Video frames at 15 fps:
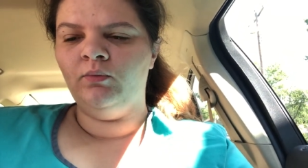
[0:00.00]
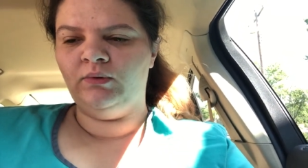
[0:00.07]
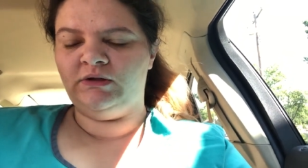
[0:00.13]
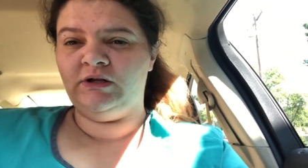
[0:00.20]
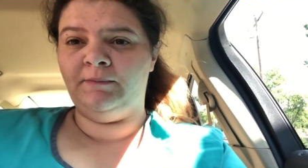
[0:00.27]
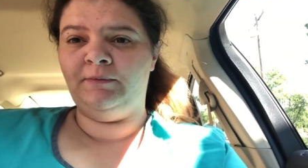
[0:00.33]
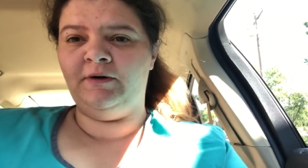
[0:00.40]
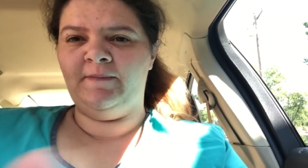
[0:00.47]
Went
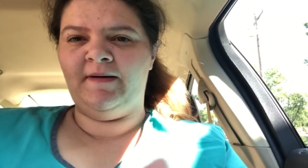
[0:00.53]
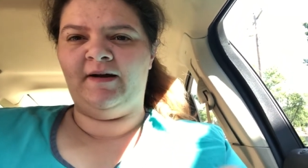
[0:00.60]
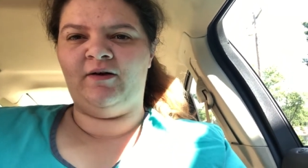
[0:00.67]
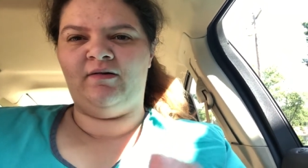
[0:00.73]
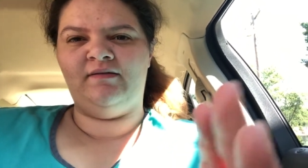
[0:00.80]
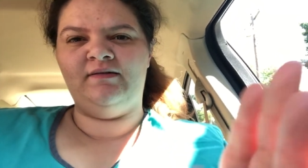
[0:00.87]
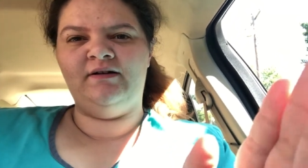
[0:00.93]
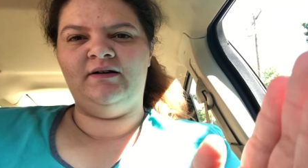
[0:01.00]
to go put it back
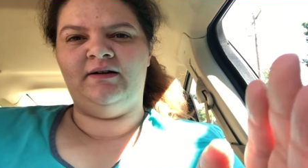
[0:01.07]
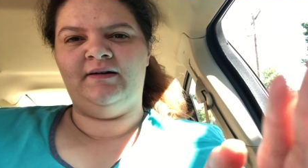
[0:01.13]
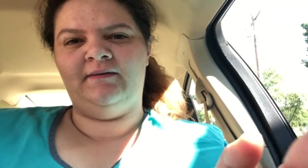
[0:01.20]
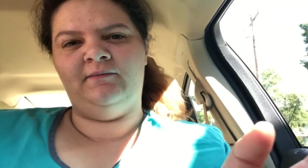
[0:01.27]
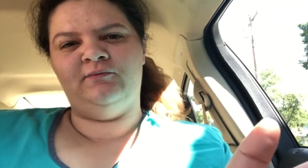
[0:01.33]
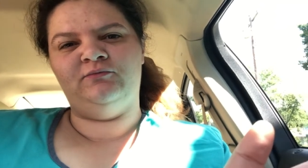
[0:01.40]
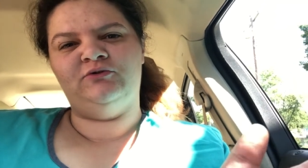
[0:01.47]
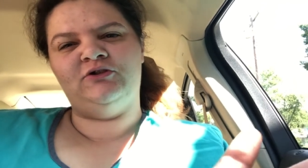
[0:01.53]
on there and
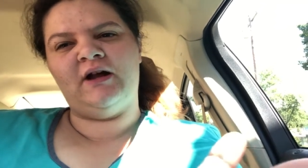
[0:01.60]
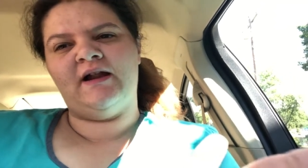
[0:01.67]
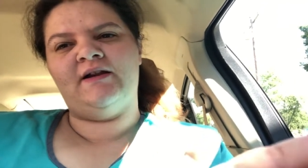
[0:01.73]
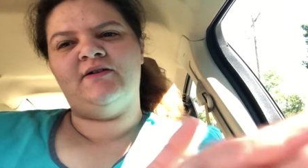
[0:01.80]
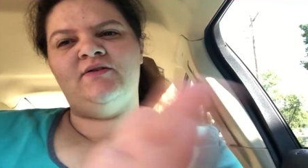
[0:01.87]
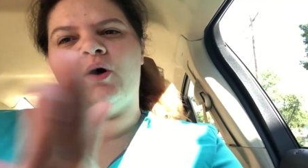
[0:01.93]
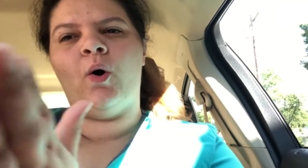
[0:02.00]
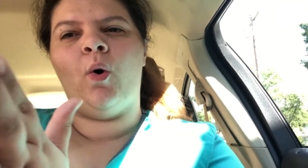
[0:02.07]
it
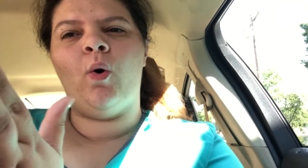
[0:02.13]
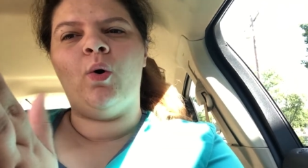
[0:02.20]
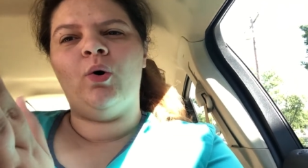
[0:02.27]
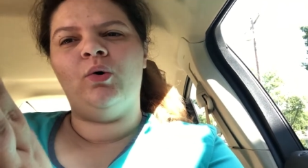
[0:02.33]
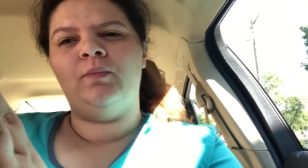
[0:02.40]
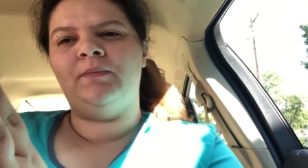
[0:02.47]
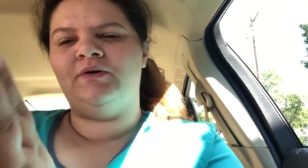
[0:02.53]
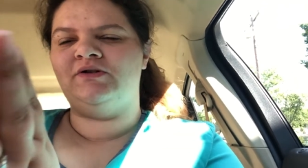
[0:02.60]
shattered the
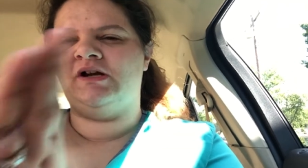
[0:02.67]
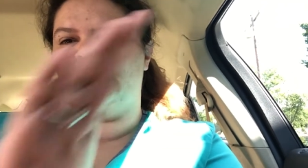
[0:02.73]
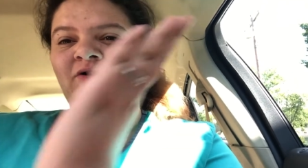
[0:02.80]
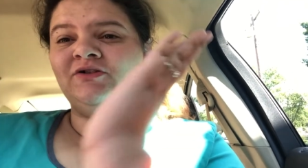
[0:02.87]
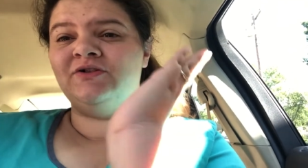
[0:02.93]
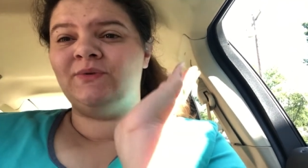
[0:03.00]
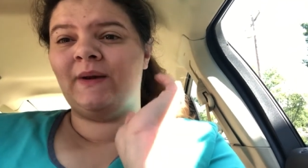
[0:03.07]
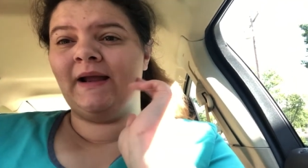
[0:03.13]
whole
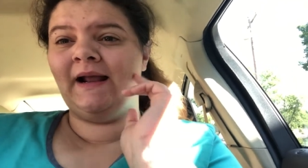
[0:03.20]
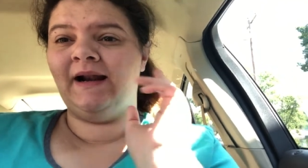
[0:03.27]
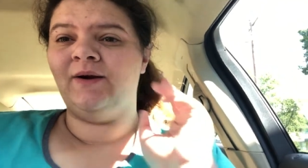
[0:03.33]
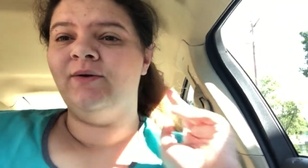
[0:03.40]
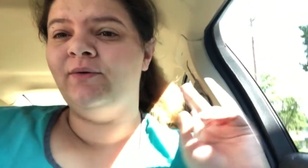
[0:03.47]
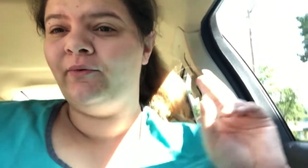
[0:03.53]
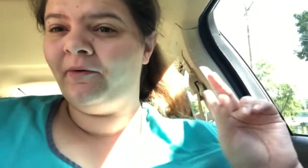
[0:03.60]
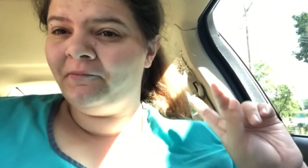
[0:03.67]
protector. So I gotta
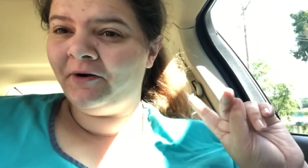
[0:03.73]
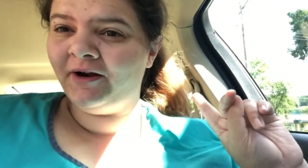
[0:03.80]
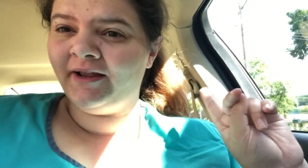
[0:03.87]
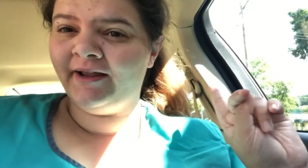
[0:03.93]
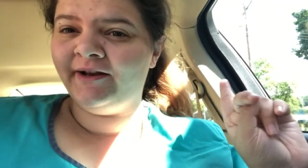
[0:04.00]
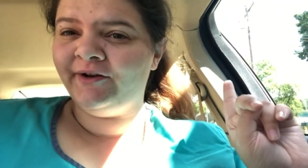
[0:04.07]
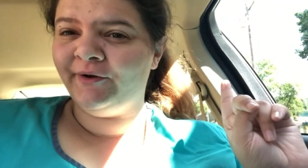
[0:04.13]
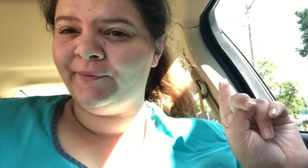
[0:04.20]
go to Walmart and
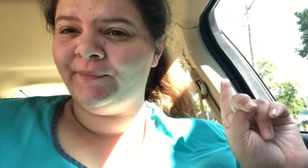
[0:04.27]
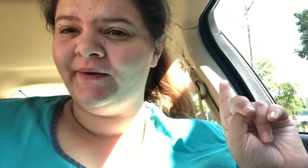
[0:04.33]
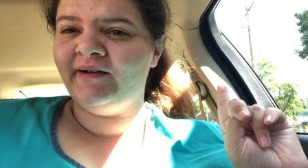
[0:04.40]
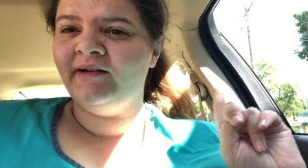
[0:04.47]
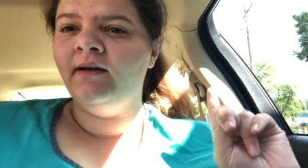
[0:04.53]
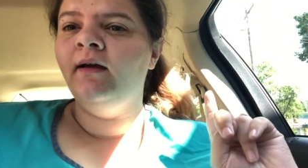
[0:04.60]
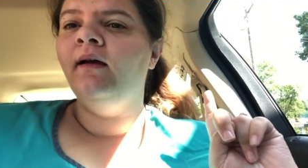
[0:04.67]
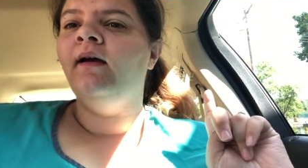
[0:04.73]
get a new
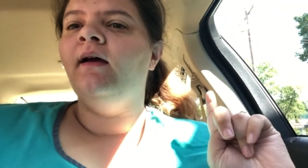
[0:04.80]
one.